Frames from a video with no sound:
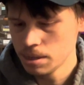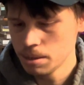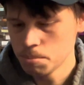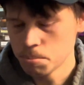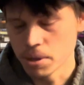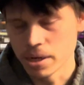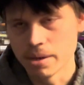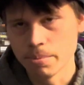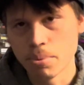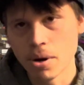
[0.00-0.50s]

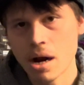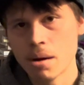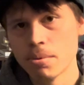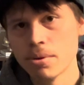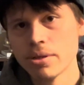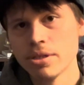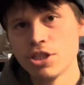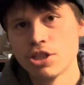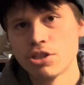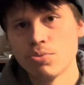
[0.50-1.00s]
But it
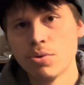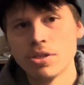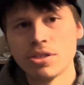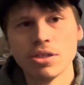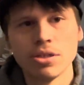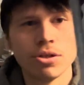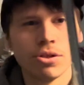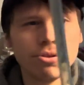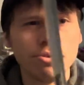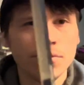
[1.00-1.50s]
probably just
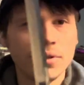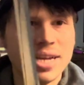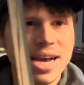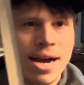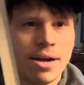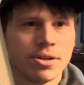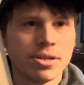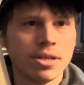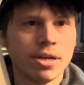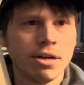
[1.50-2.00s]
wasn't glued
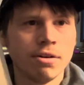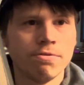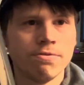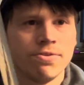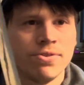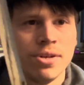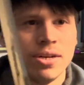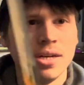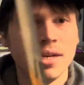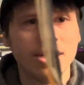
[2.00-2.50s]
down enough.
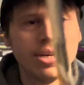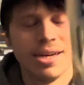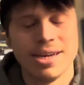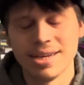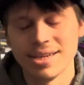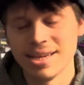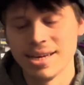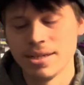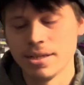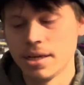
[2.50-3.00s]

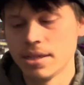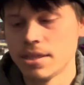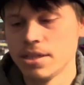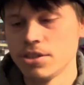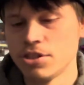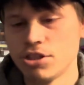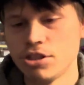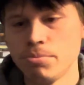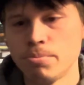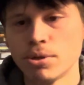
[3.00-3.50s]
Again, nothing
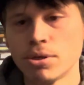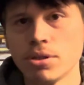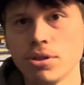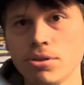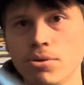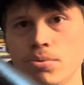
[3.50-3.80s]
super glue